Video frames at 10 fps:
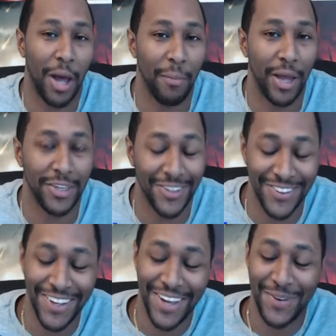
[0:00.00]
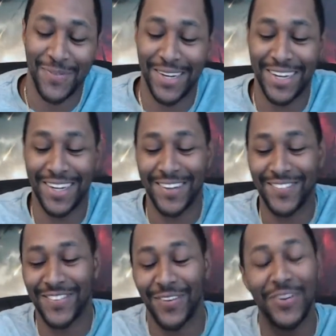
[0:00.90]
Kombat. But
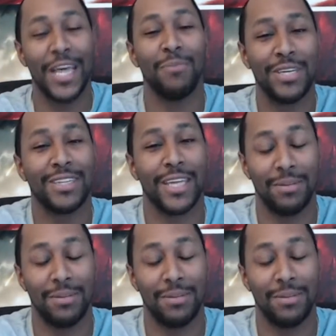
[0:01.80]
so with that being said,